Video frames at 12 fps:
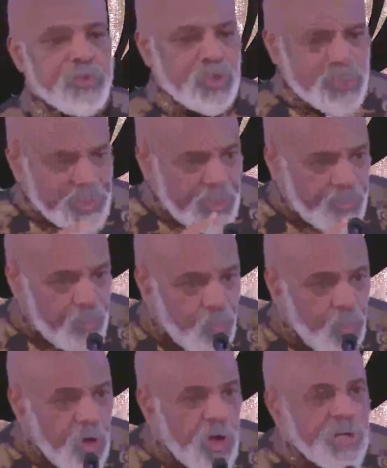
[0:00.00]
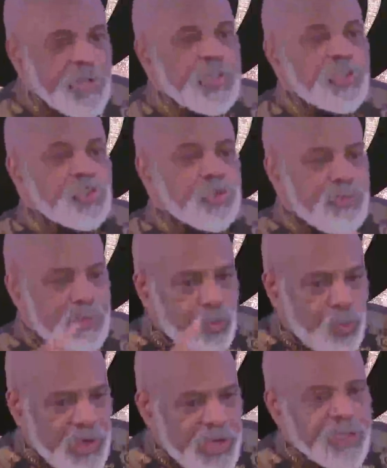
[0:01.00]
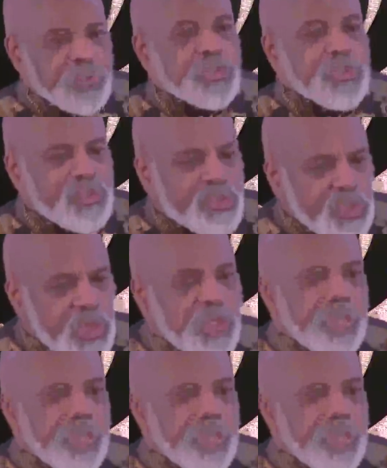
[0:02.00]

Step 1 is to be willing to say,